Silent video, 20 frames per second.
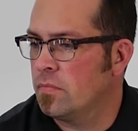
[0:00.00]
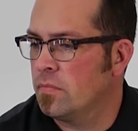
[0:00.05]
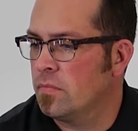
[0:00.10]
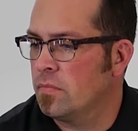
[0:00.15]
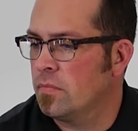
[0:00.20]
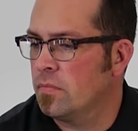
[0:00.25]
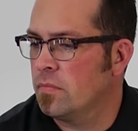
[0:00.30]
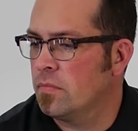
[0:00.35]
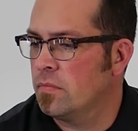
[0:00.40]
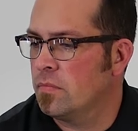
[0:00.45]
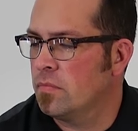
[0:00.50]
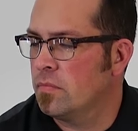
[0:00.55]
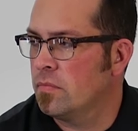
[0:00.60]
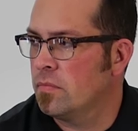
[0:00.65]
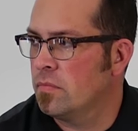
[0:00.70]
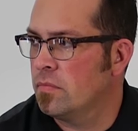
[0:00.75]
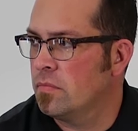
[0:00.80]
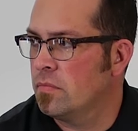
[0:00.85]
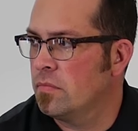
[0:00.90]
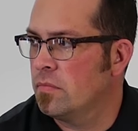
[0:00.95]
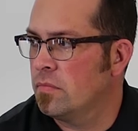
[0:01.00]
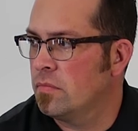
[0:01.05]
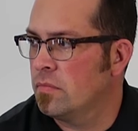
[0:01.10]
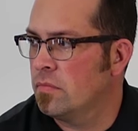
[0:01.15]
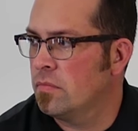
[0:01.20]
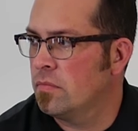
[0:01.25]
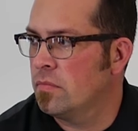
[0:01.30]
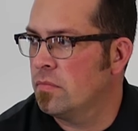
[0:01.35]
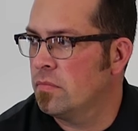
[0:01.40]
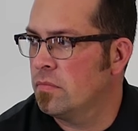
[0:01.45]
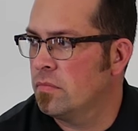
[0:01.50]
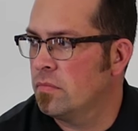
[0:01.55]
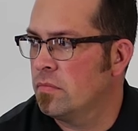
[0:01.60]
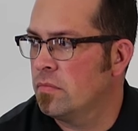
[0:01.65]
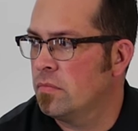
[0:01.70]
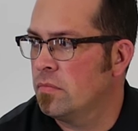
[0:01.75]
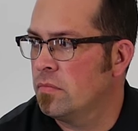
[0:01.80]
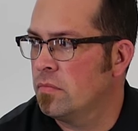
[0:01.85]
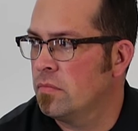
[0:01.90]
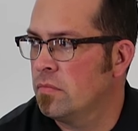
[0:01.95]

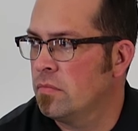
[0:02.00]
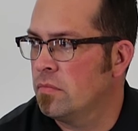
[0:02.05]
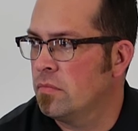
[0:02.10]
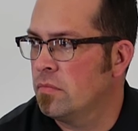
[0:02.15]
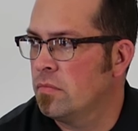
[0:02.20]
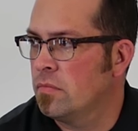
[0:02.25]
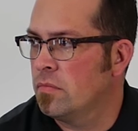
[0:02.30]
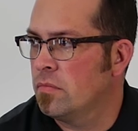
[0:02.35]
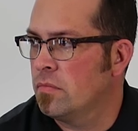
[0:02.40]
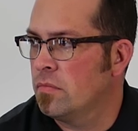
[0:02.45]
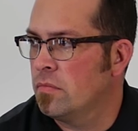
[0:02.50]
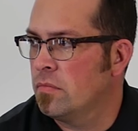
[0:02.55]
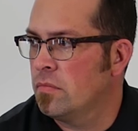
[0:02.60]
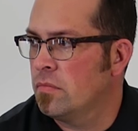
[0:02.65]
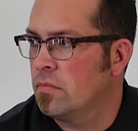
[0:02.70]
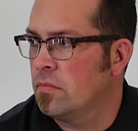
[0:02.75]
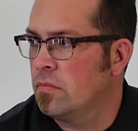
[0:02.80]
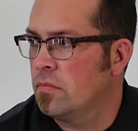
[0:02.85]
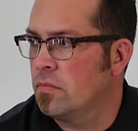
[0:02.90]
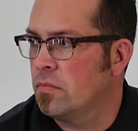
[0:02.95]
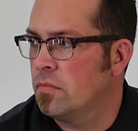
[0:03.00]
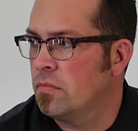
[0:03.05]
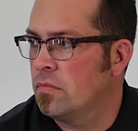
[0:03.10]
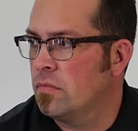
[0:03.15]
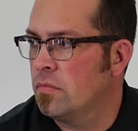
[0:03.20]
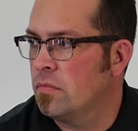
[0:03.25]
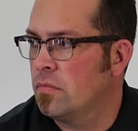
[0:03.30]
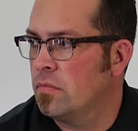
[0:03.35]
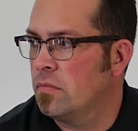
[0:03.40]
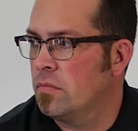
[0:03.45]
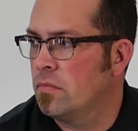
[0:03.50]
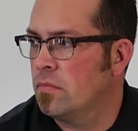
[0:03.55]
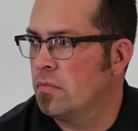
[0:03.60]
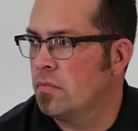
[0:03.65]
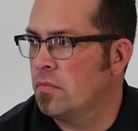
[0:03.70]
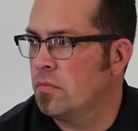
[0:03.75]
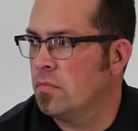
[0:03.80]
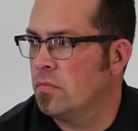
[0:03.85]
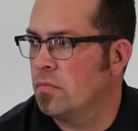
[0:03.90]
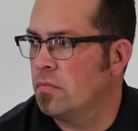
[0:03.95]

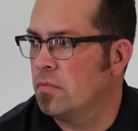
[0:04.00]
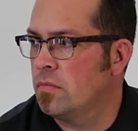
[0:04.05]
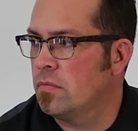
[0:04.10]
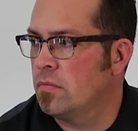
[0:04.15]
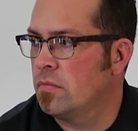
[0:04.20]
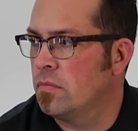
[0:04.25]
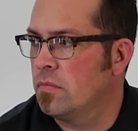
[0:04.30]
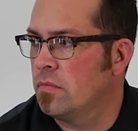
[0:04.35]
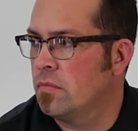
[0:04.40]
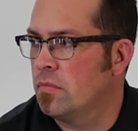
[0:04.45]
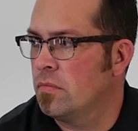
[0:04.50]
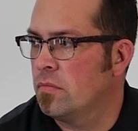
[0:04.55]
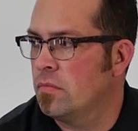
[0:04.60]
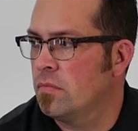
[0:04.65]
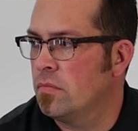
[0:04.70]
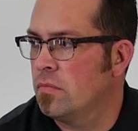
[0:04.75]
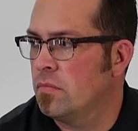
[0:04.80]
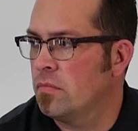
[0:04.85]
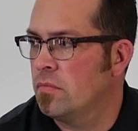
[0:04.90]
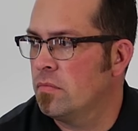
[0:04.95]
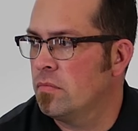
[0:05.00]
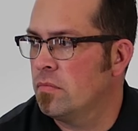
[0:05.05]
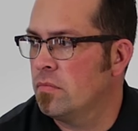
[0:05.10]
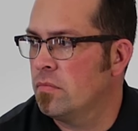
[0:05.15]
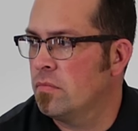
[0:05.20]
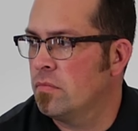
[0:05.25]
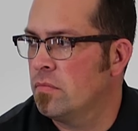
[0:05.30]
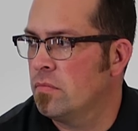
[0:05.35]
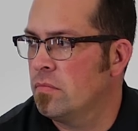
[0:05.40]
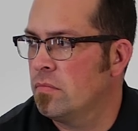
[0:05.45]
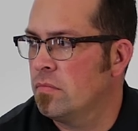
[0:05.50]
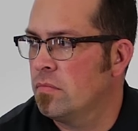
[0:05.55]
[no speech]